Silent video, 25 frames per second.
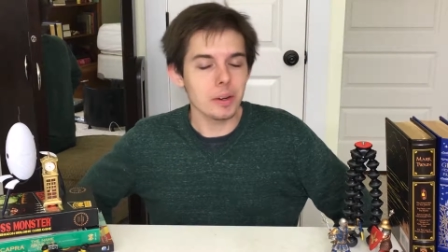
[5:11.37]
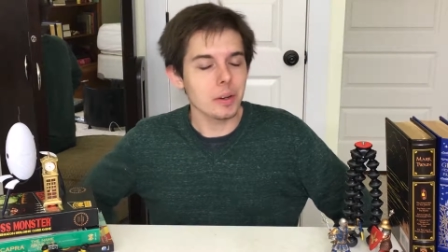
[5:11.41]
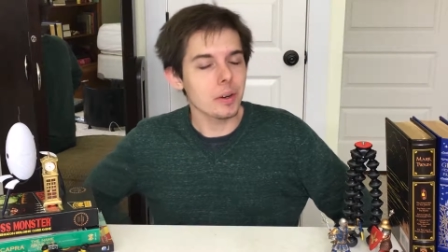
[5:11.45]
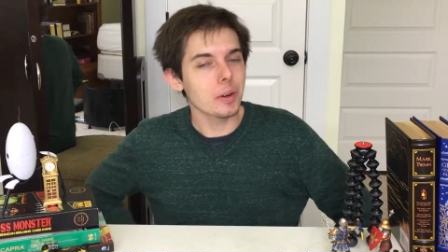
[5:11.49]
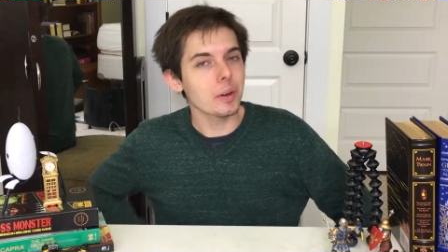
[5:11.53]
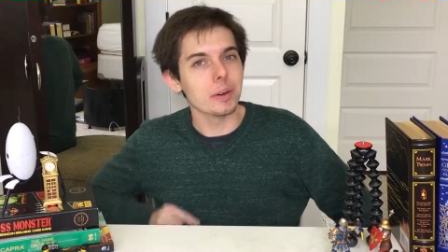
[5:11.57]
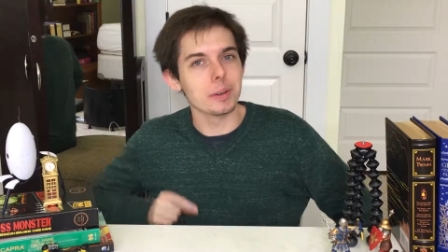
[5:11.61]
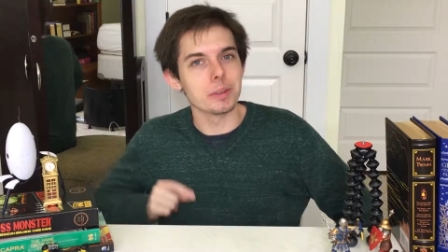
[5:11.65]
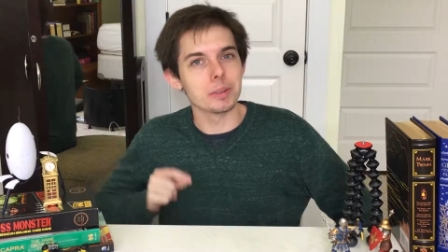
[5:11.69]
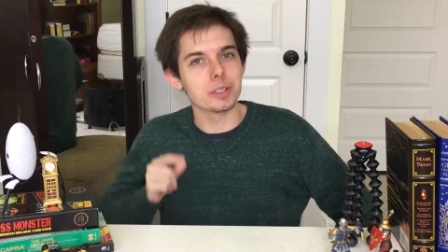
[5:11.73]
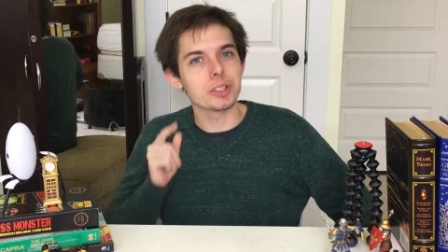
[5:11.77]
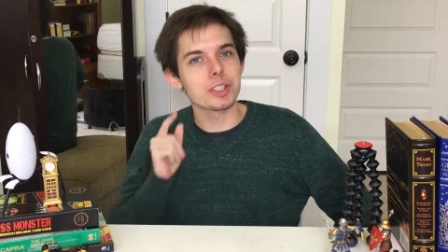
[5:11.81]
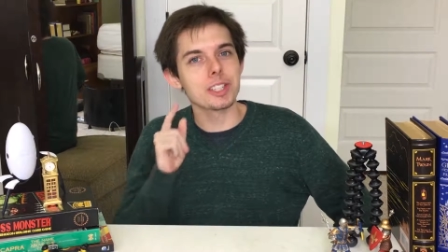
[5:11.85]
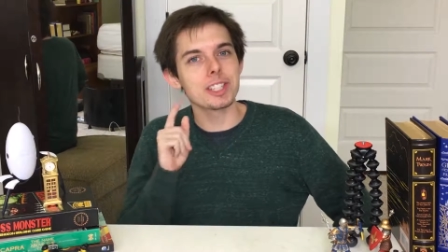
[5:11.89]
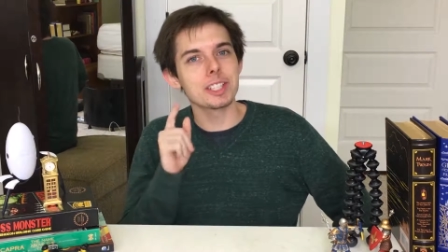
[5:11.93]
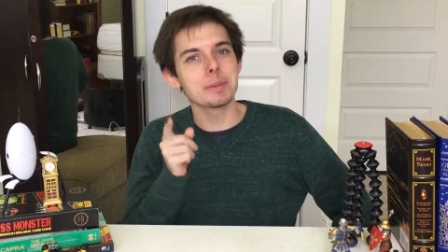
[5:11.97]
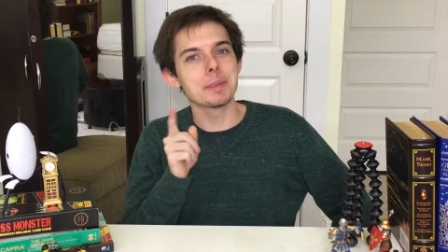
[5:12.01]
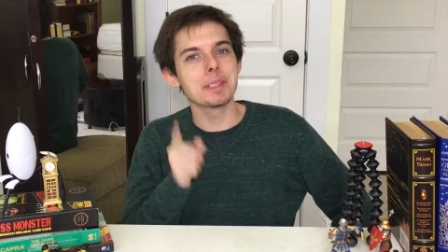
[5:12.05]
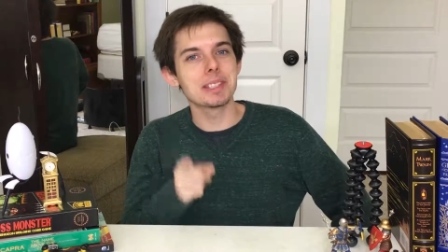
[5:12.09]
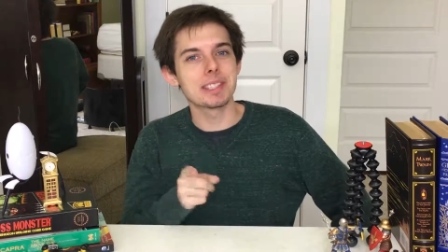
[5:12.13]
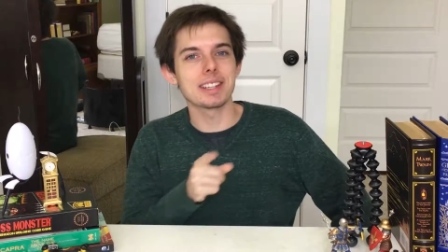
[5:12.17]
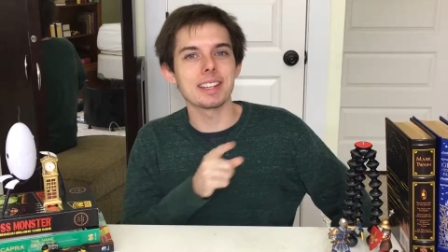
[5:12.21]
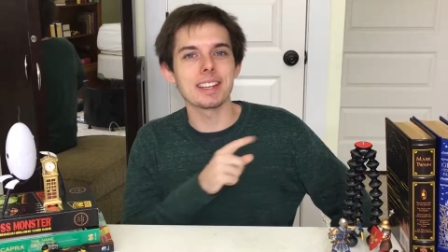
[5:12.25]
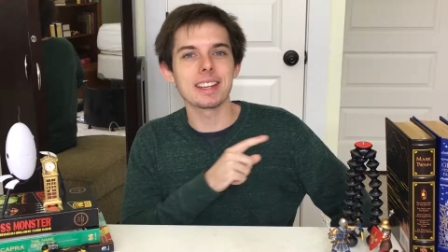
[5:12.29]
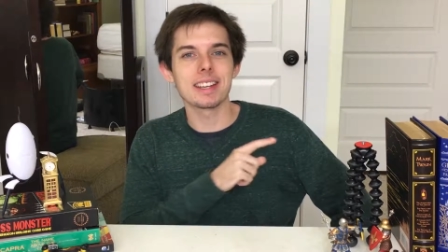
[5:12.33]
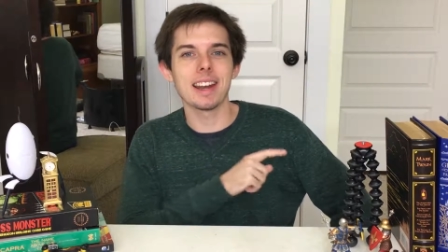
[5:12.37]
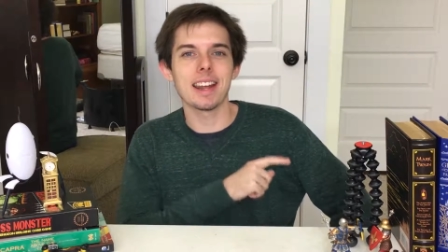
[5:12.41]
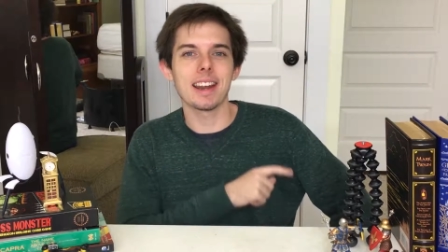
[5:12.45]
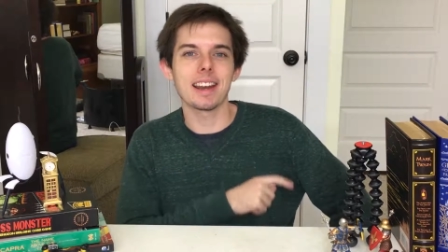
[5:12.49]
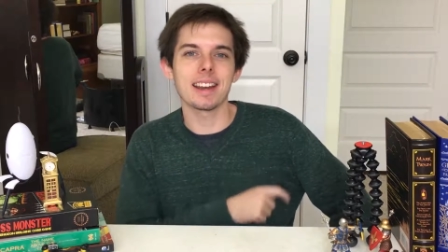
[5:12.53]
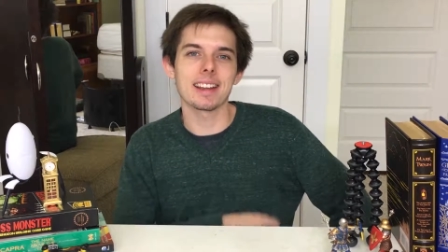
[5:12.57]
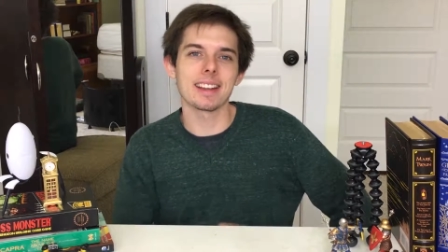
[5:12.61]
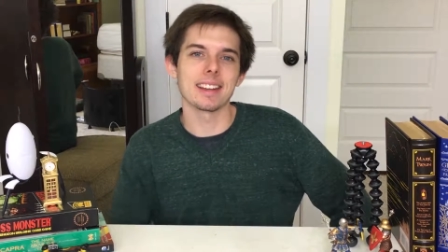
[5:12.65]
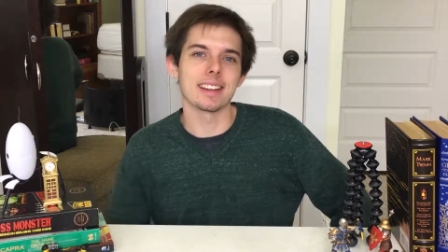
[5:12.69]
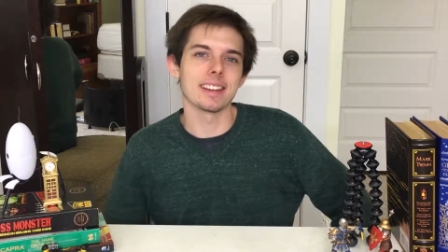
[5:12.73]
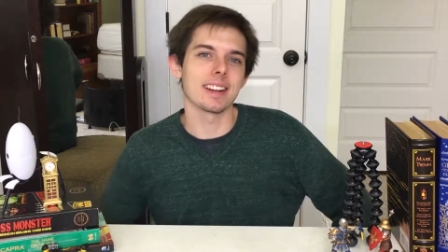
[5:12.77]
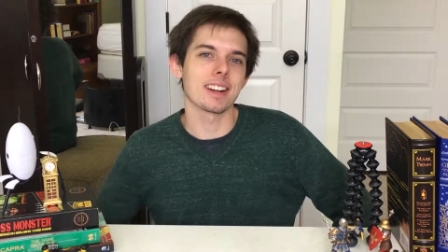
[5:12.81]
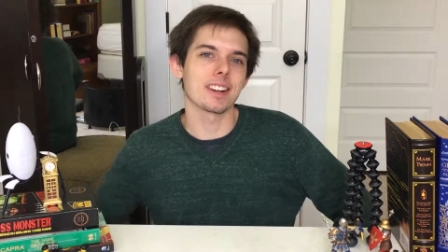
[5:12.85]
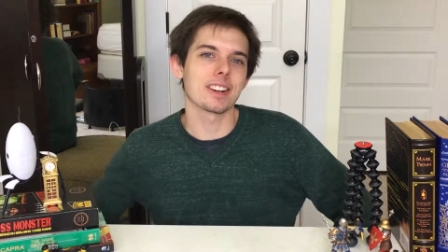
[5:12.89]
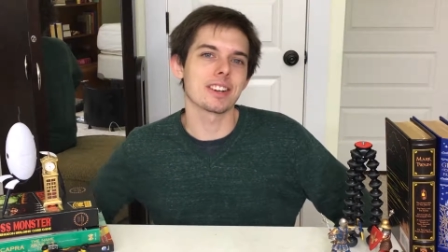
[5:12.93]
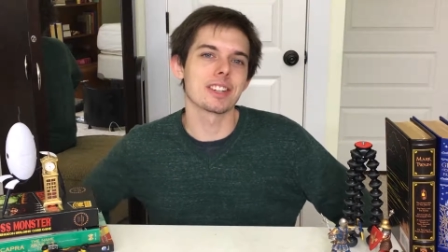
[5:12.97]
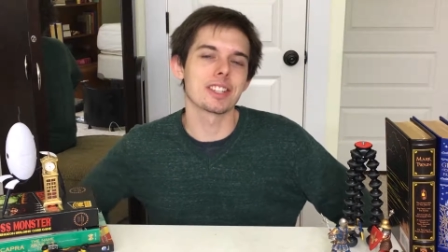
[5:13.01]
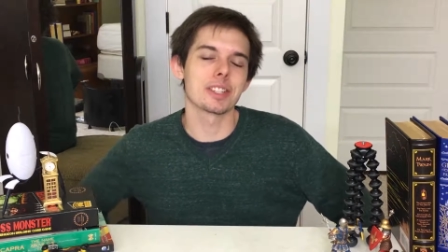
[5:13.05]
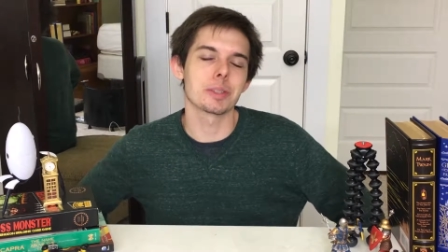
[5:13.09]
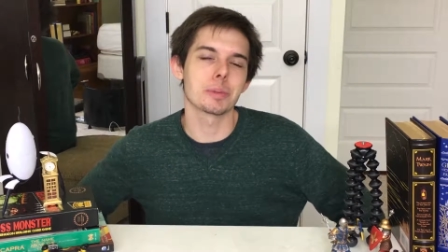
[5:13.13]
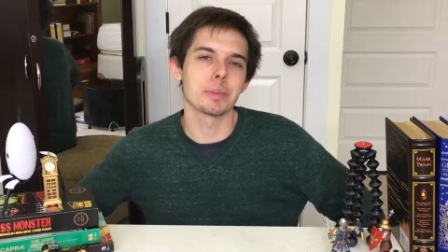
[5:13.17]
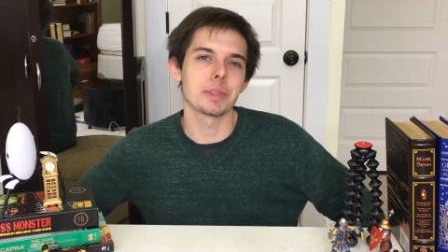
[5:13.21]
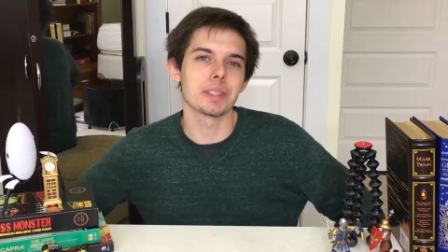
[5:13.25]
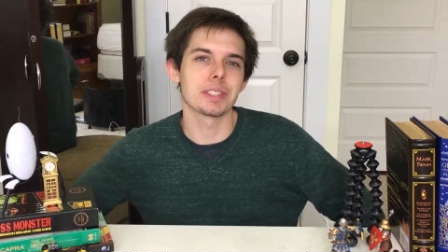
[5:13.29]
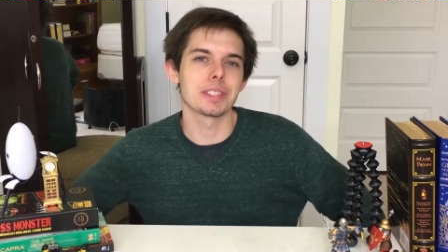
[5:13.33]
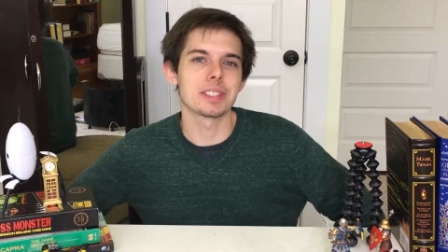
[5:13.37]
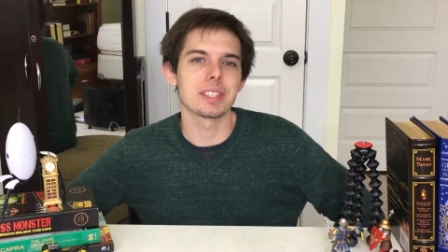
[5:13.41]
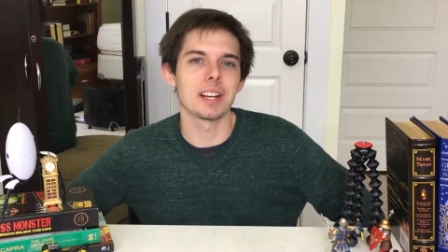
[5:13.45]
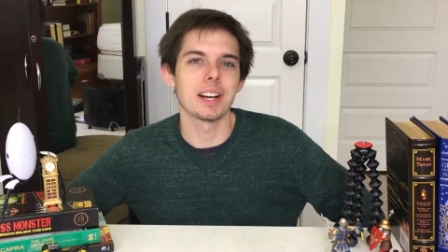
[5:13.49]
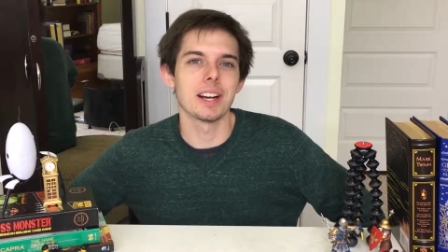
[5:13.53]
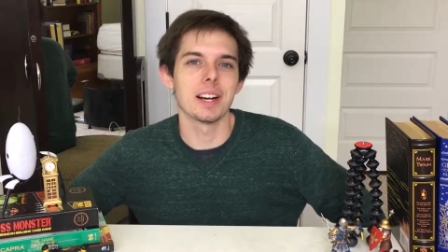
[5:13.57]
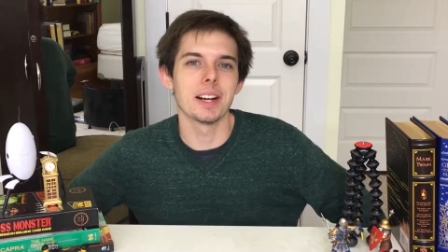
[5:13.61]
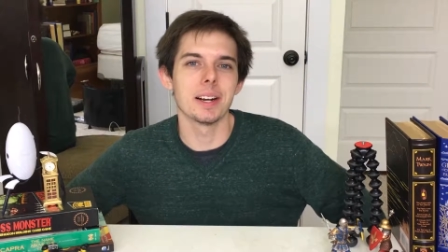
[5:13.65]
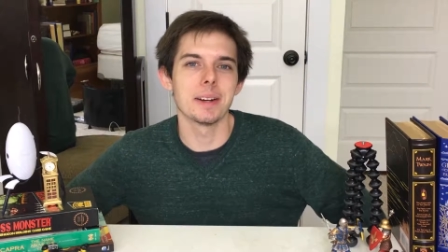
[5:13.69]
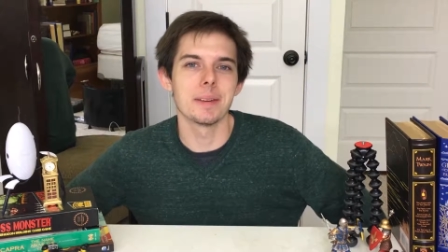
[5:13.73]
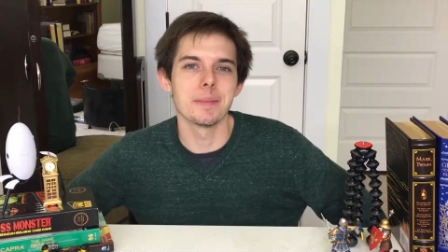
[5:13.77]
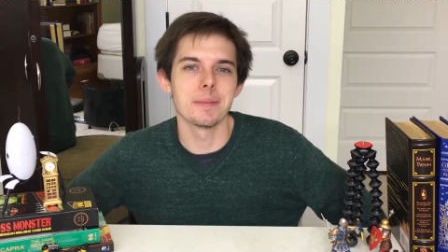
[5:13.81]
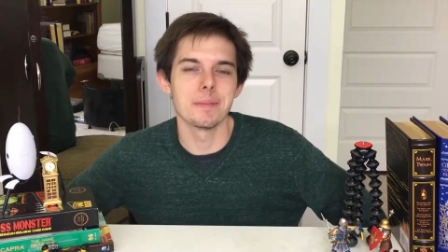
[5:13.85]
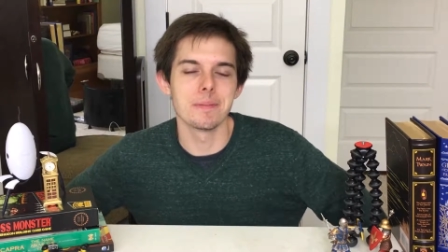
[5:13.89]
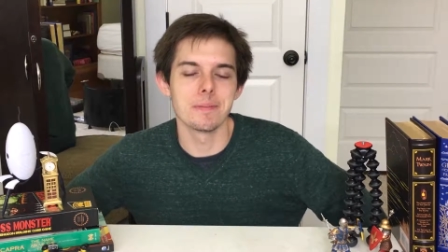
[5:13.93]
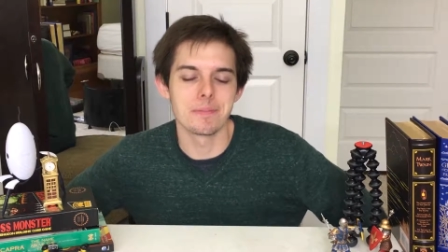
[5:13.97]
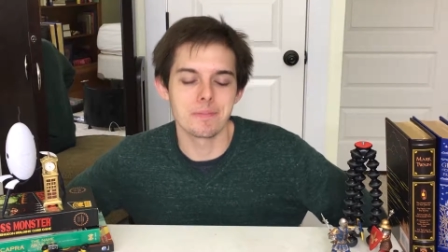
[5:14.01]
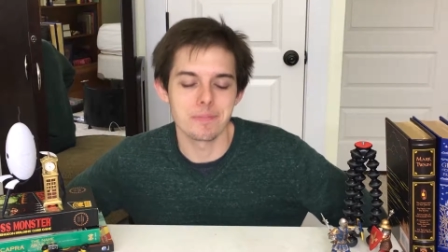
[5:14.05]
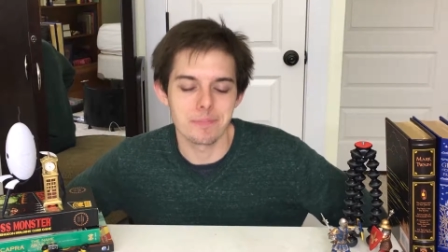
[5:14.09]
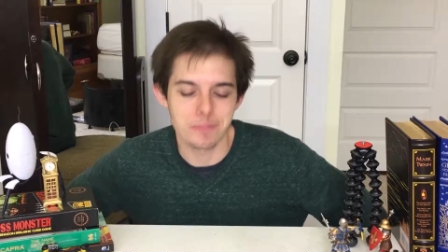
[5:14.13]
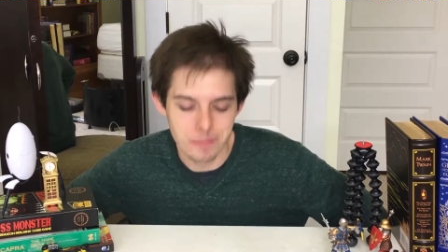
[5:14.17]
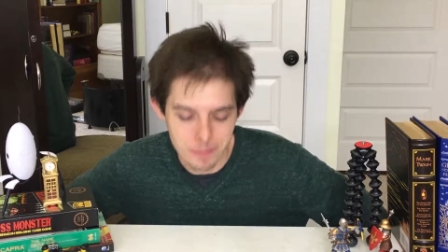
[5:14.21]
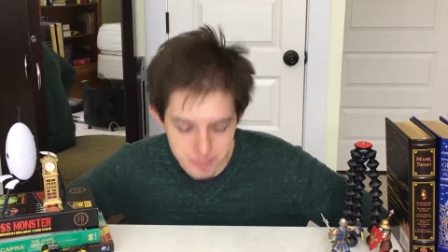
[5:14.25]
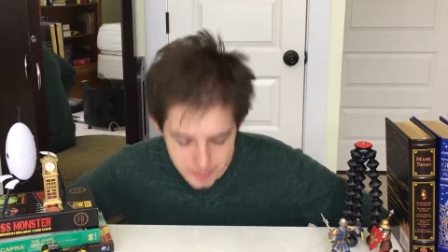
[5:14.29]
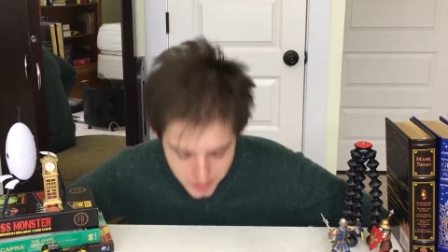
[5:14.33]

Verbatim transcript: No, no, it was Christmas in Connecticut, not Christmas, um,